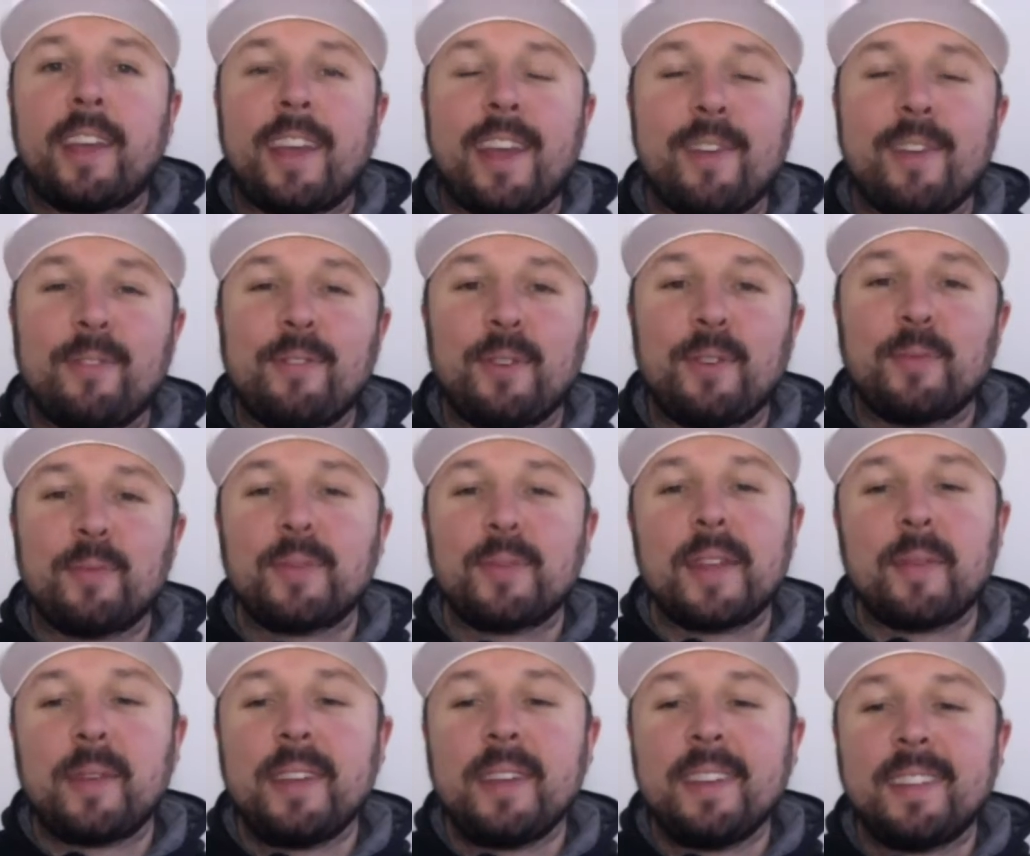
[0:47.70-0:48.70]
out from,
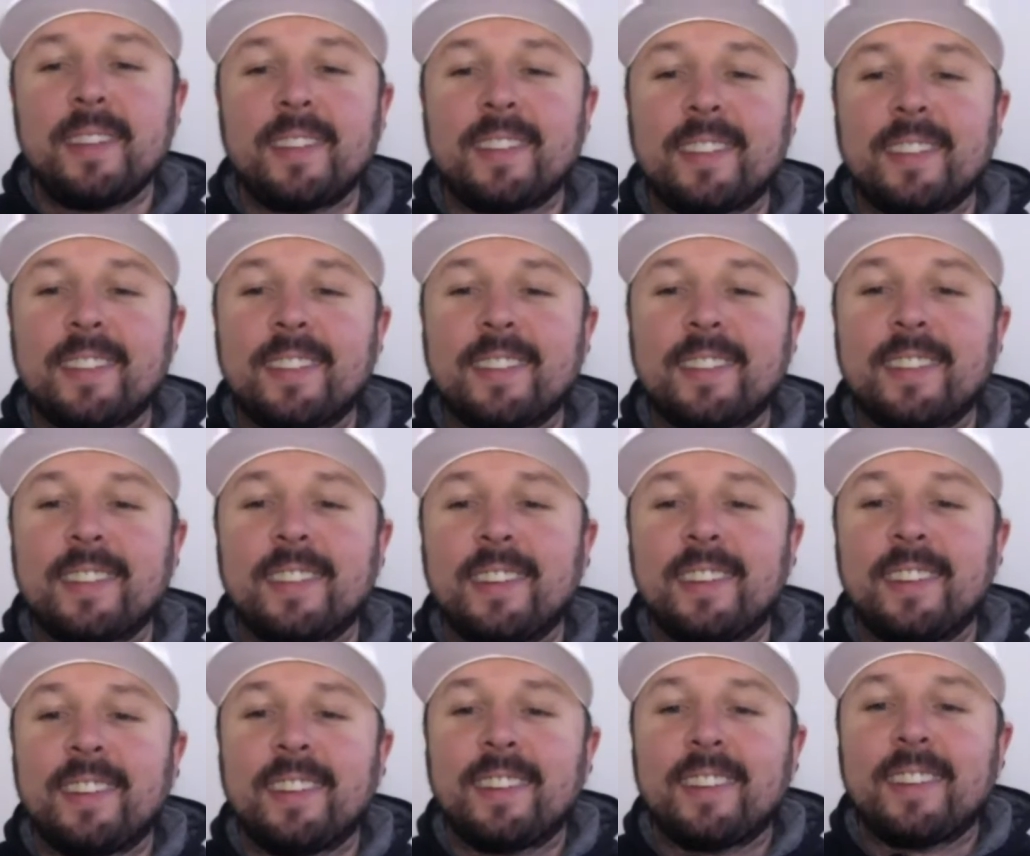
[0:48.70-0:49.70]
Tammy?
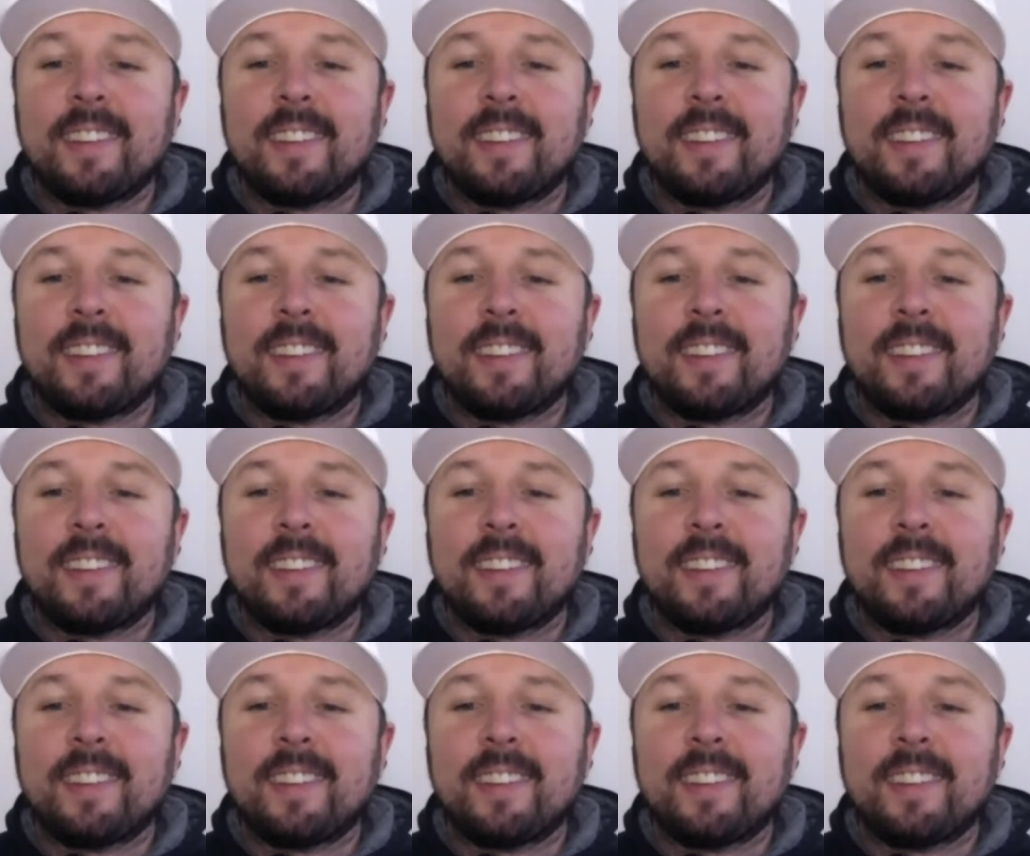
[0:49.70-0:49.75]
I'm